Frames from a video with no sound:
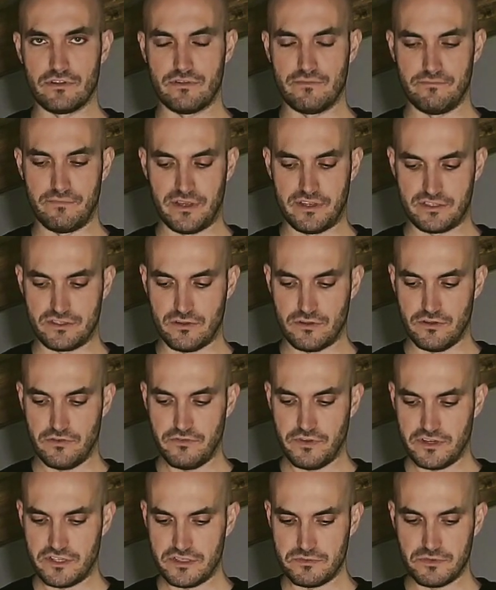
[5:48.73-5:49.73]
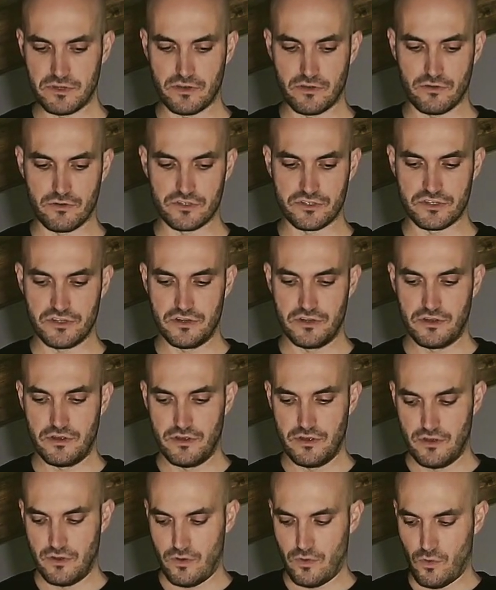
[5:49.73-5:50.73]
makes no difference, because
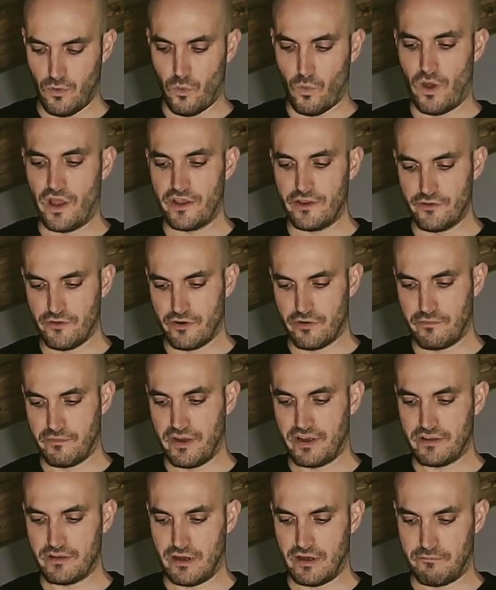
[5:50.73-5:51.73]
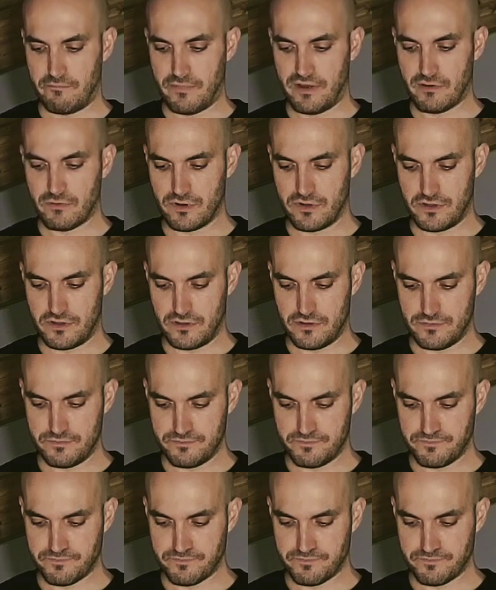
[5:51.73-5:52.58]
while you're unmounting,